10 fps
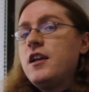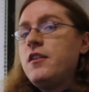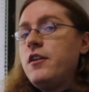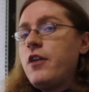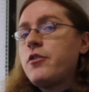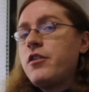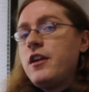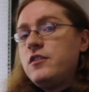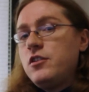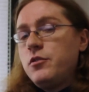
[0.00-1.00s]
The other
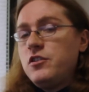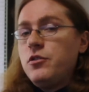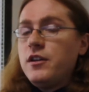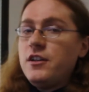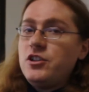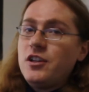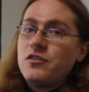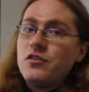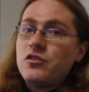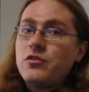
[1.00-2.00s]
thing, too, is you can
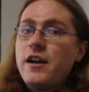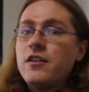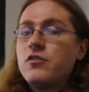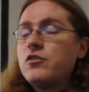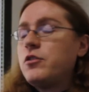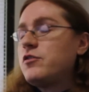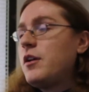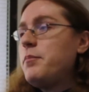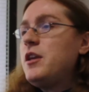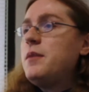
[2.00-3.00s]
adjust the strength. So
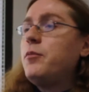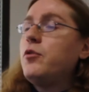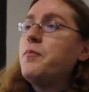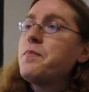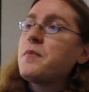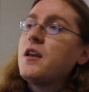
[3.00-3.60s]
some people,